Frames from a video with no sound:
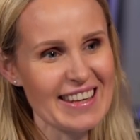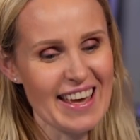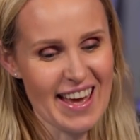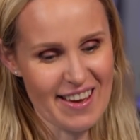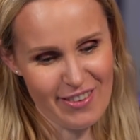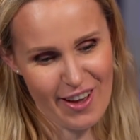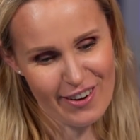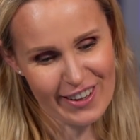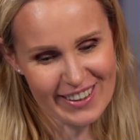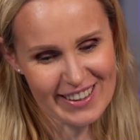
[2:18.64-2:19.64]
Yeah,
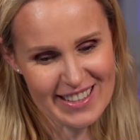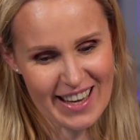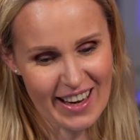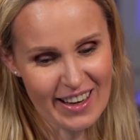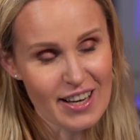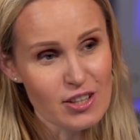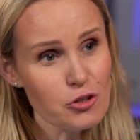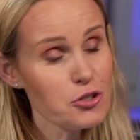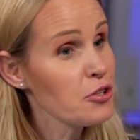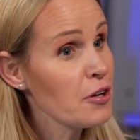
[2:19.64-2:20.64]
very good. Yeah.
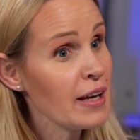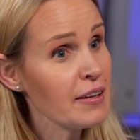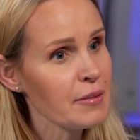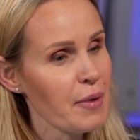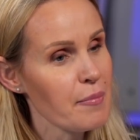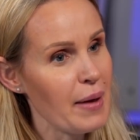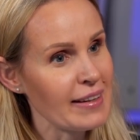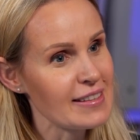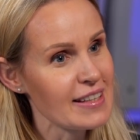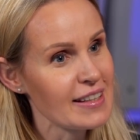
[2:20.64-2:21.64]
So do you know anything about
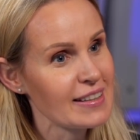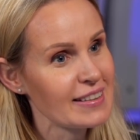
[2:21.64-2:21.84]
Banksy?